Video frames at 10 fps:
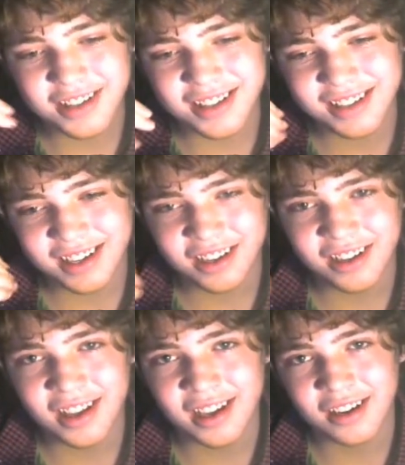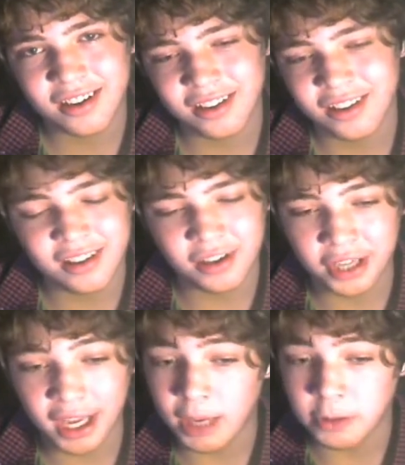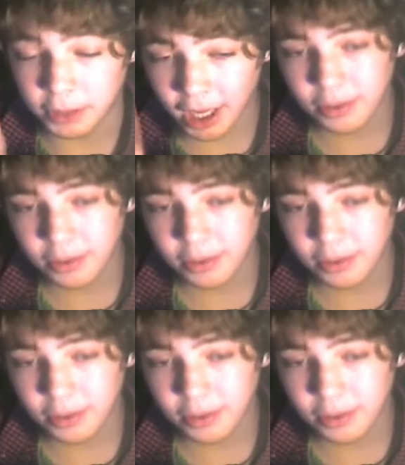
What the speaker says: You just kind of like they're games. But that one